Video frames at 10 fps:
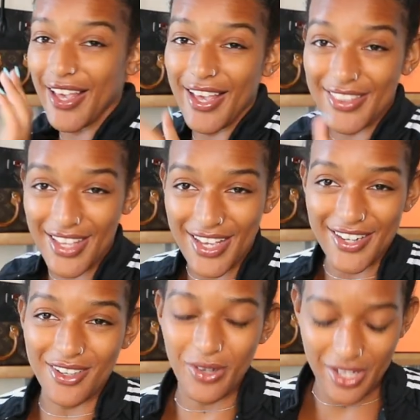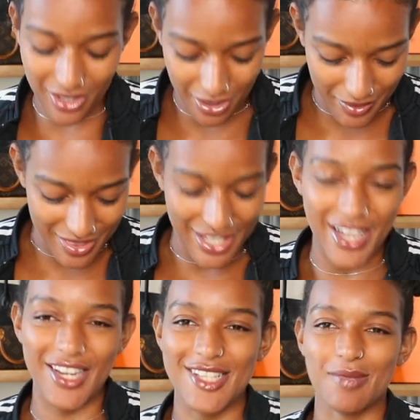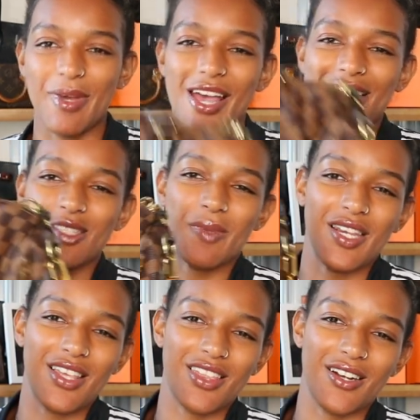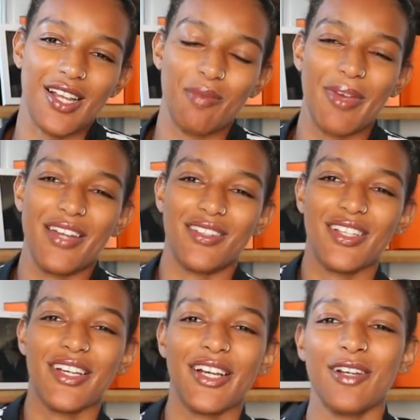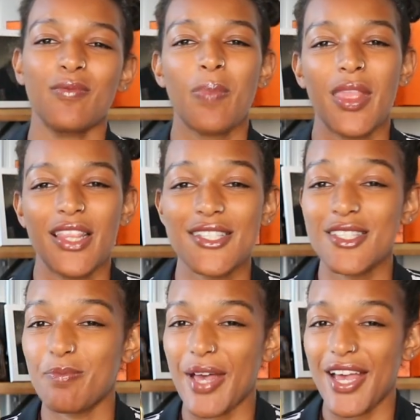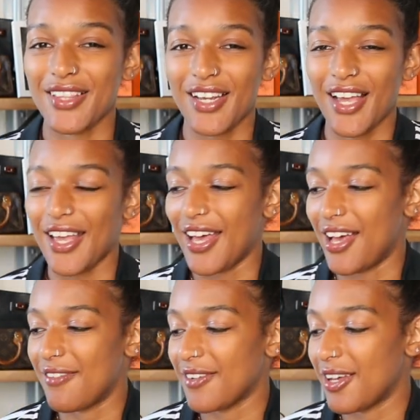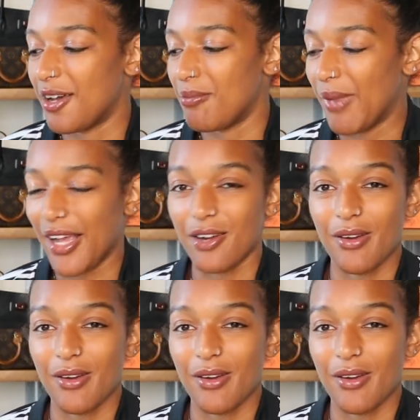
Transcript: And then going along with that is my Speedy 30 Bandolier. This is a bag that I have come back